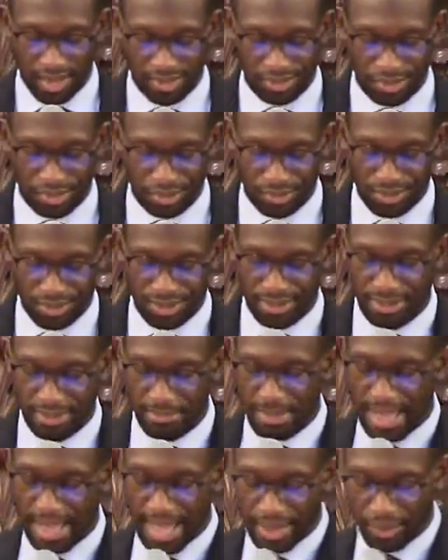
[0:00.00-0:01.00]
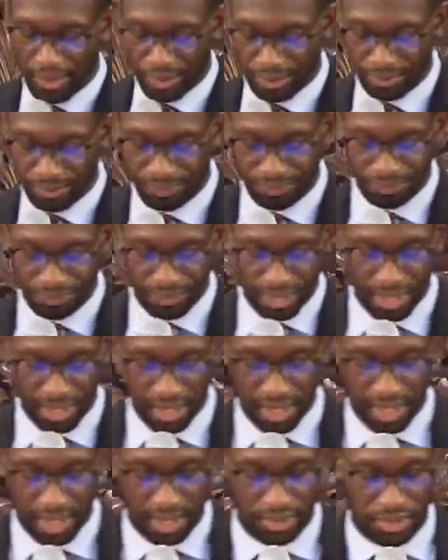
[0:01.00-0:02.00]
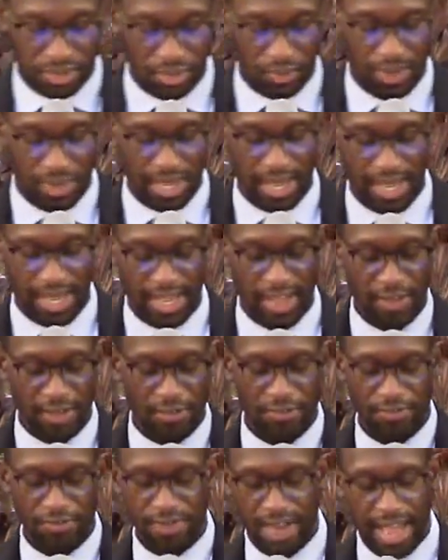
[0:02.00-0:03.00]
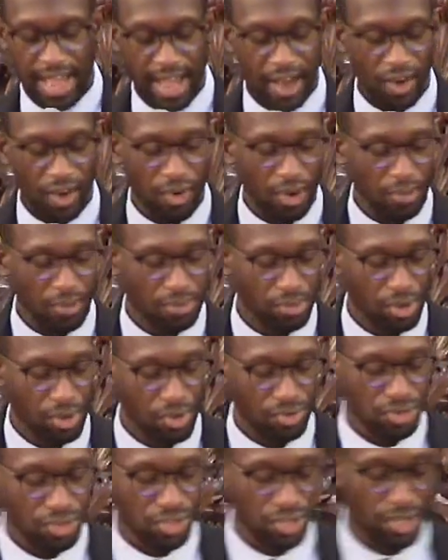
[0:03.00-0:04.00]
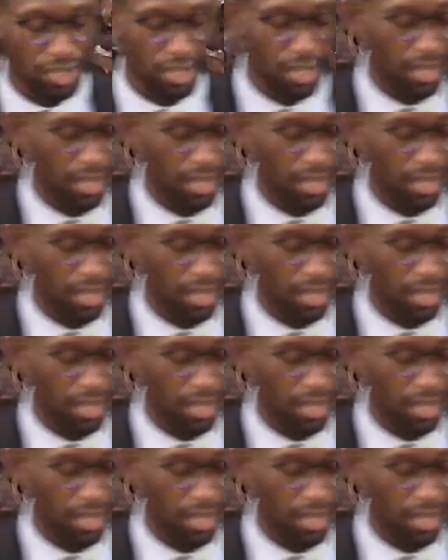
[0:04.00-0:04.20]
during the battle. And so we have now approached